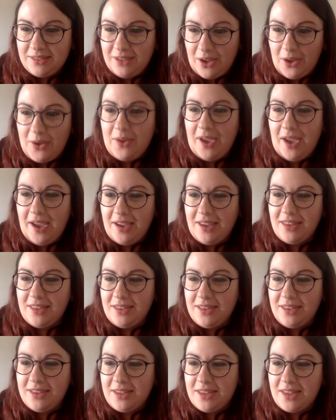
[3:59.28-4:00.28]
Okay,
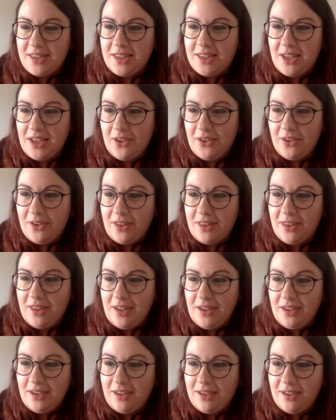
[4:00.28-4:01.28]
so I
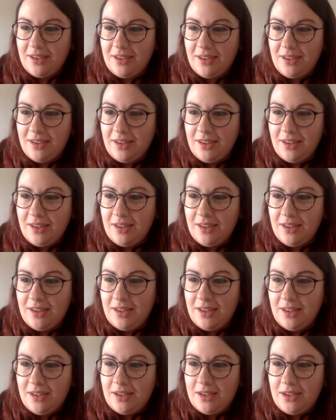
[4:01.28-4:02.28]
think
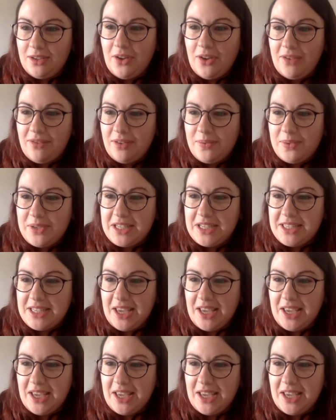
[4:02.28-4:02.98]
not everybody's